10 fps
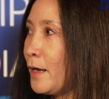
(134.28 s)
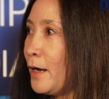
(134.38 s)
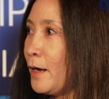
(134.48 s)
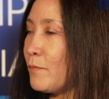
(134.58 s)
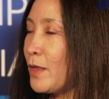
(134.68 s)

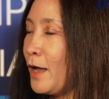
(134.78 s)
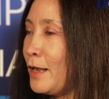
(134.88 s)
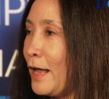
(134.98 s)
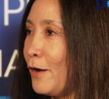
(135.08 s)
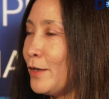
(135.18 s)

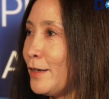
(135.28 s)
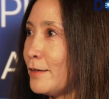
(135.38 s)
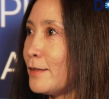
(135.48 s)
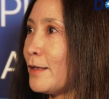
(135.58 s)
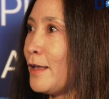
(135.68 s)

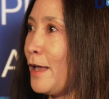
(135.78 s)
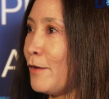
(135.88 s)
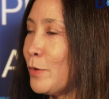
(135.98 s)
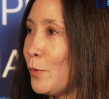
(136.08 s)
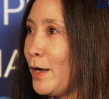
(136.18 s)
allowing
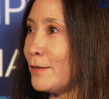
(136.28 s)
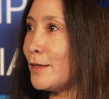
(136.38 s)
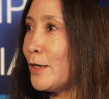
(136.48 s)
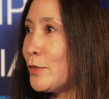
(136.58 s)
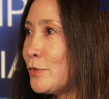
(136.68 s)
everyone